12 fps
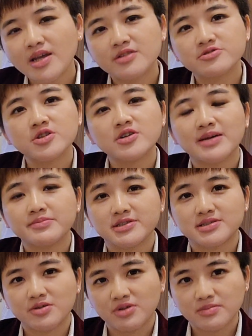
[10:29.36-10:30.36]
And also, I'm
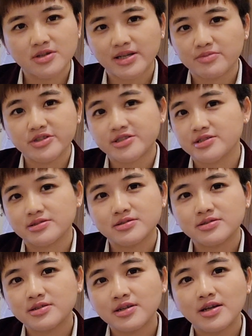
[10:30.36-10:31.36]
gonna say one more thing, which
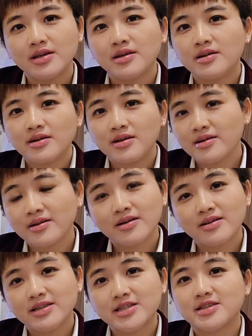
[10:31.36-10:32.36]
is
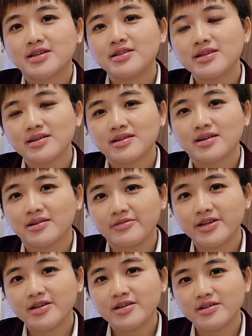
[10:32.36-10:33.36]
literally
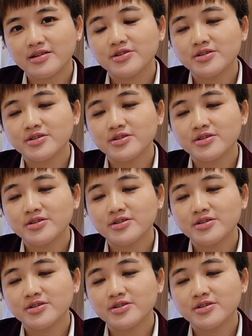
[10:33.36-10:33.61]
career